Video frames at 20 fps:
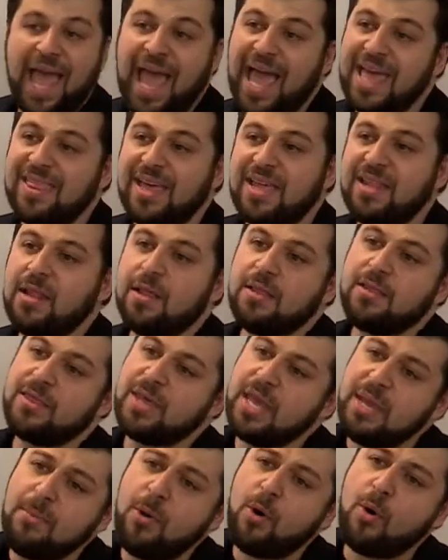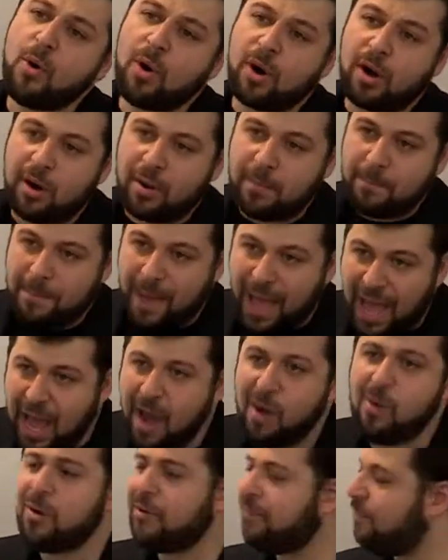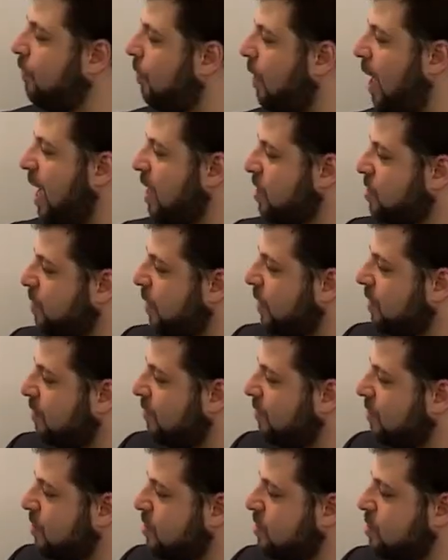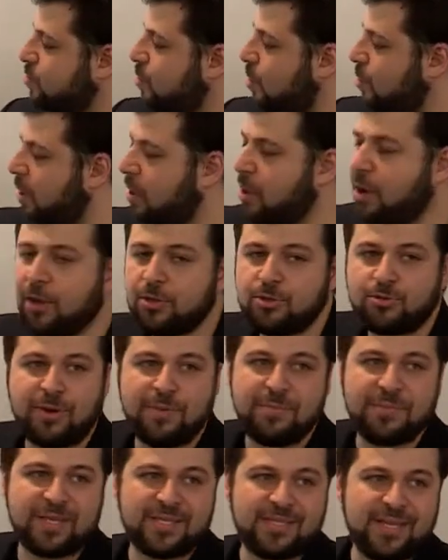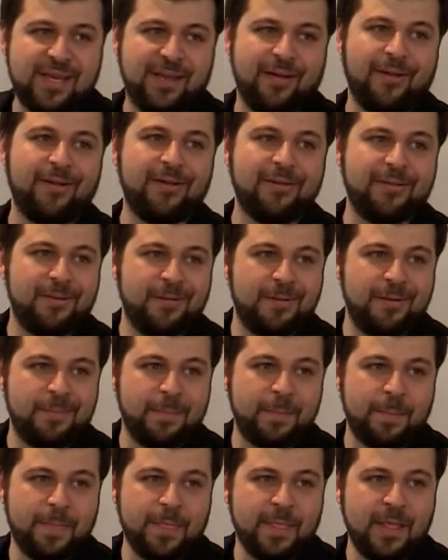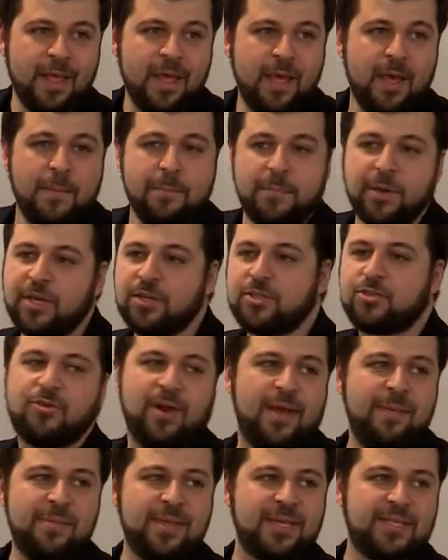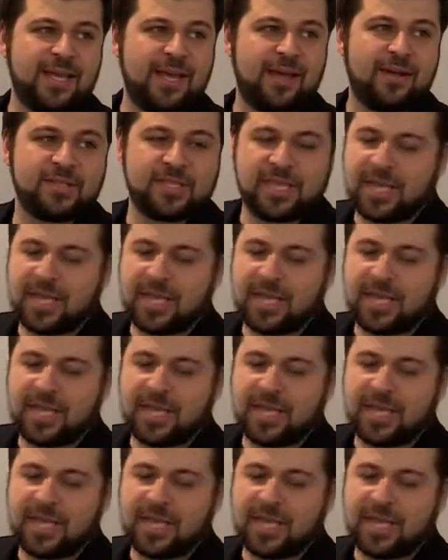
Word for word: And then the more powerful aspect of this is what we call trim the tail. Because trim the tail